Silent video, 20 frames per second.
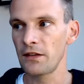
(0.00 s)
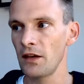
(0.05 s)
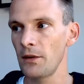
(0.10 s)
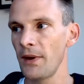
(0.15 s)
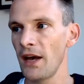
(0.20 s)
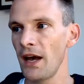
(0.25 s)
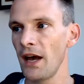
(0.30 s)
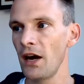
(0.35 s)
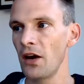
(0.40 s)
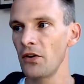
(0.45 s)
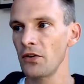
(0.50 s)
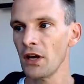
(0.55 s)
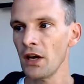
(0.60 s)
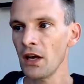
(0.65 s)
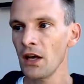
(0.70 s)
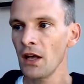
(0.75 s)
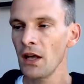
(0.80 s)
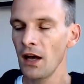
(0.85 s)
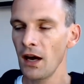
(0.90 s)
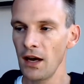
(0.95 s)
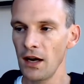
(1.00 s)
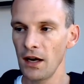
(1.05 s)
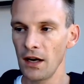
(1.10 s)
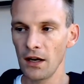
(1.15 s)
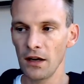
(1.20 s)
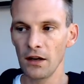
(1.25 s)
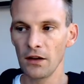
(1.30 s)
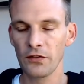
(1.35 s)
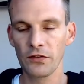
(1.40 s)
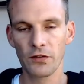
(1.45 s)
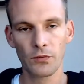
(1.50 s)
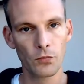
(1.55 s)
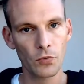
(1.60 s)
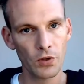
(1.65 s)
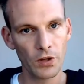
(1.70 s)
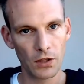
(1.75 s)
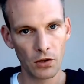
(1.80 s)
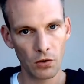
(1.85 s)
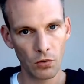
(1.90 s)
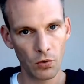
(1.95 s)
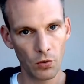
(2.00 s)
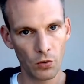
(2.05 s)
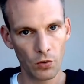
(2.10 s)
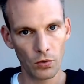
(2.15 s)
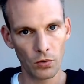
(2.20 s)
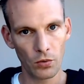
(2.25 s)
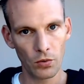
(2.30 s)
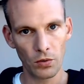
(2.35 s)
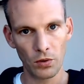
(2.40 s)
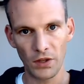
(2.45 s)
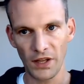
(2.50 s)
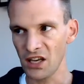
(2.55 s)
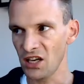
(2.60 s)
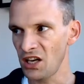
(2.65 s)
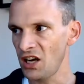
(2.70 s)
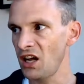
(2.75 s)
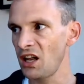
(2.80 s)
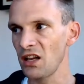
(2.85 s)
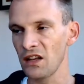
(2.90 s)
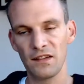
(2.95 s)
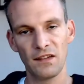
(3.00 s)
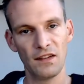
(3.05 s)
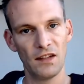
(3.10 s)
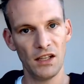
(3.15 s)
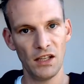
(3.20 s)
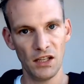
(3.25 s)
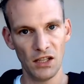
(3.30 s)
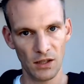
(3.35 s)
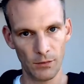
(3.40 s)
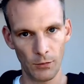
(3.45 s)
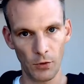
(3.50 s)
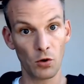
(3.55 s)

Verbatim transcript: about uh, some really cool like Coliseum